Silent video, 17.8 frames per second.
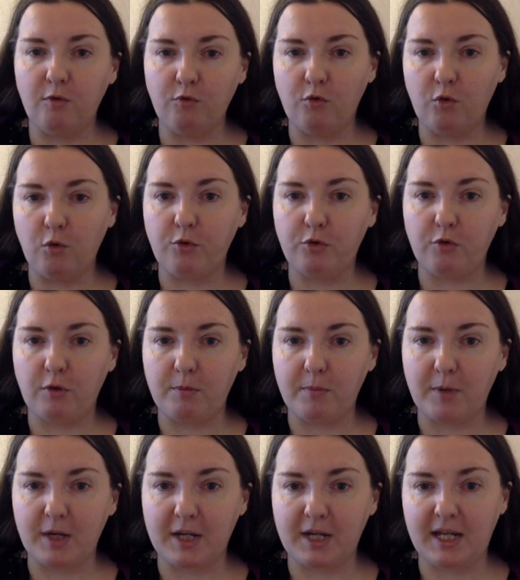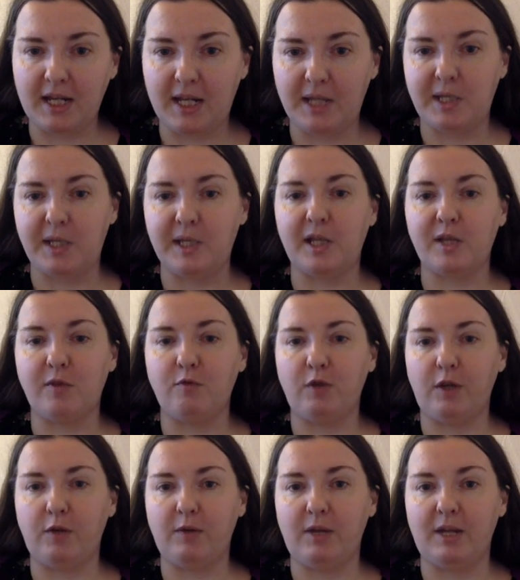go through and mark your essays. That's
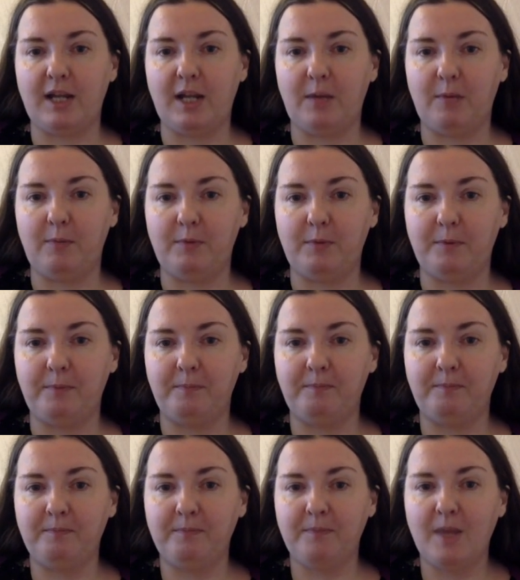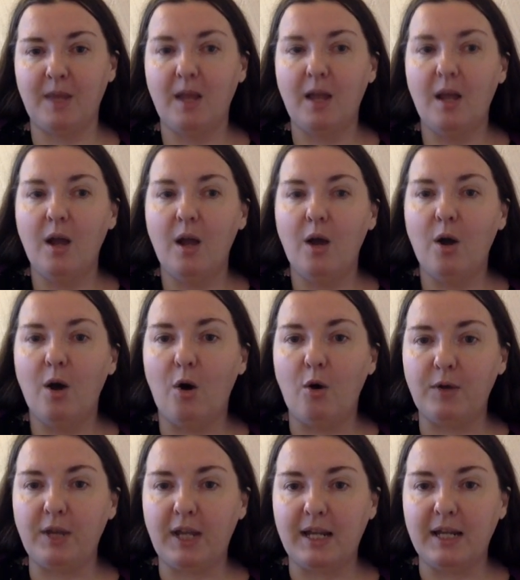really, really helpful.
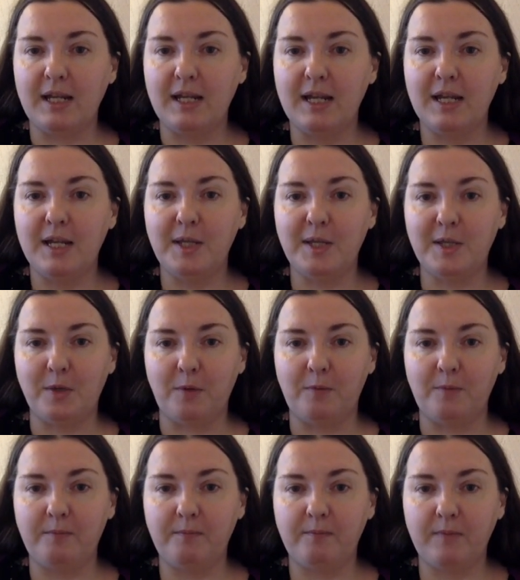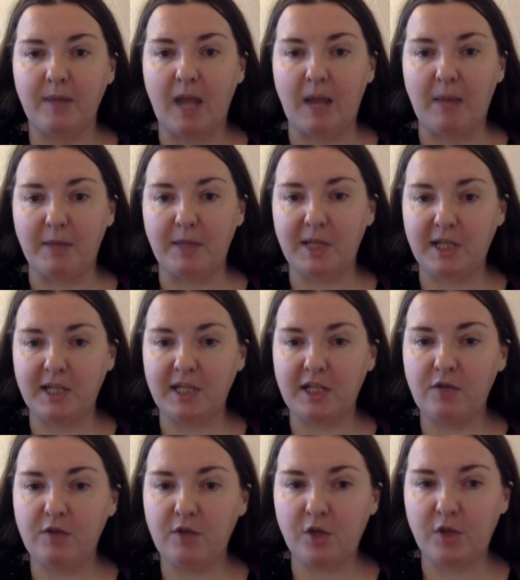Okay, so I'm excited
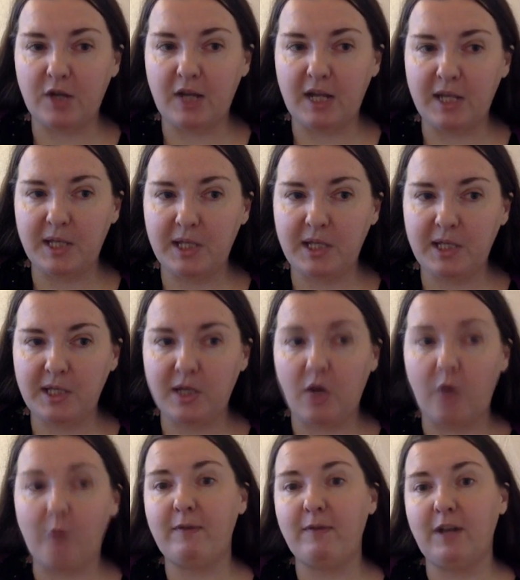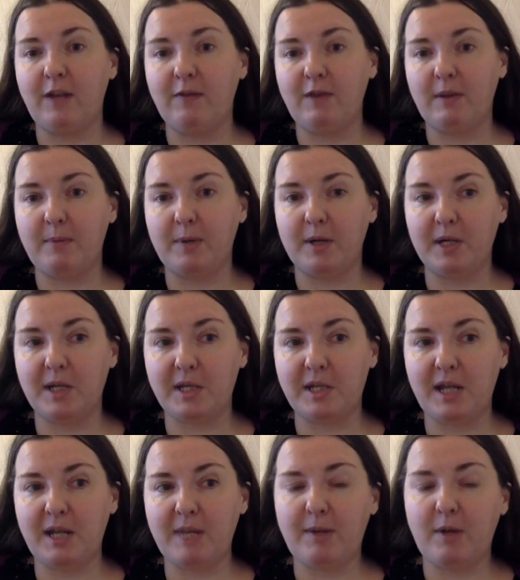to read your essays. I hope you have a lovely Burns
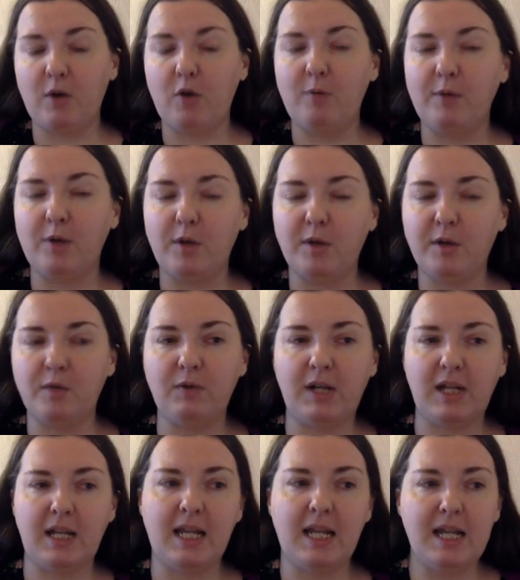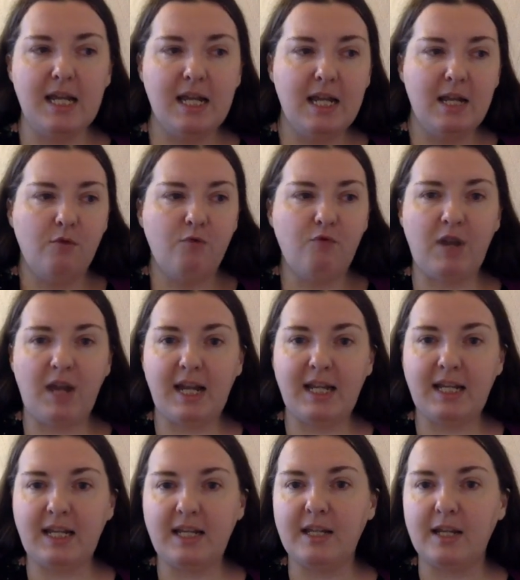night, but I hope you're also really
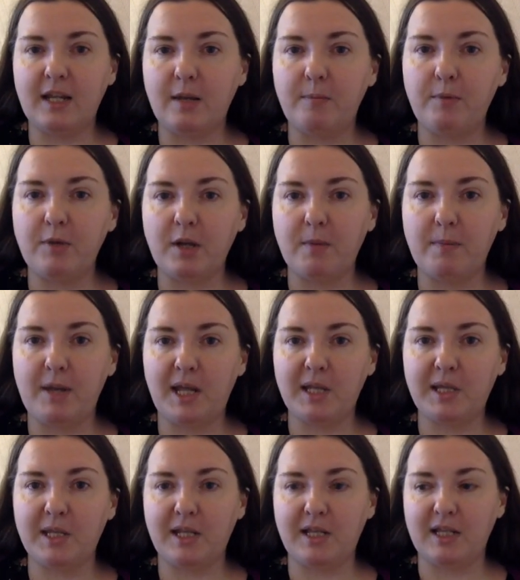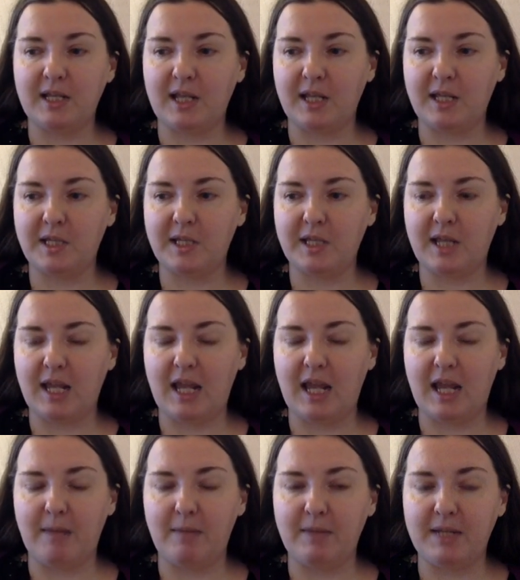ready to put your best into this
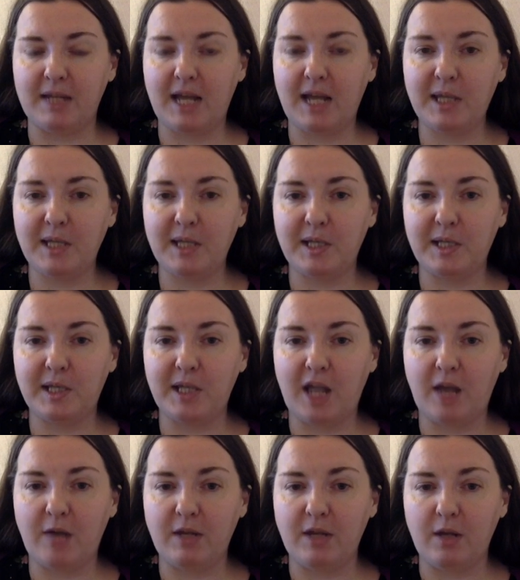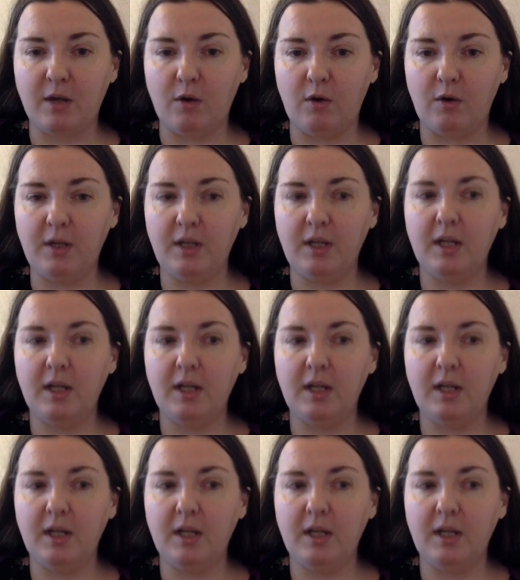task and see how you get on.